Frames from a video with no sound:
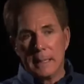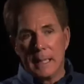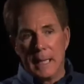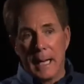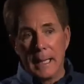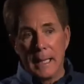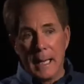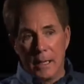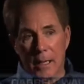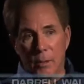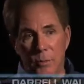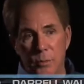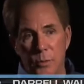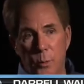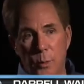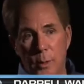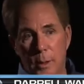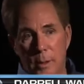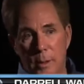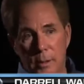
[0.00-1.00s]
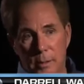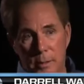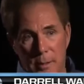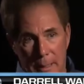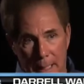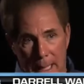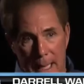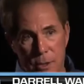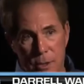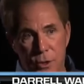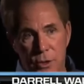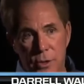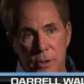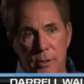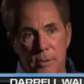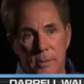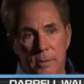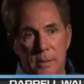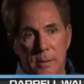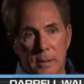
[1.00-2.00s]
I got on Twitter last
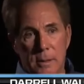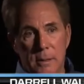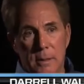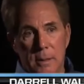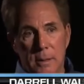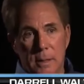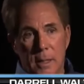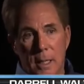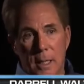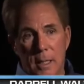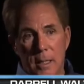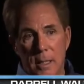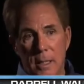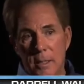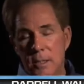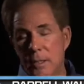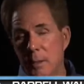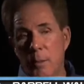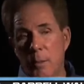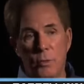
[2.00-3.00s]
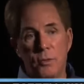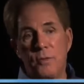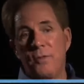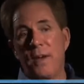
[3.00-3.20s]
year. It's the most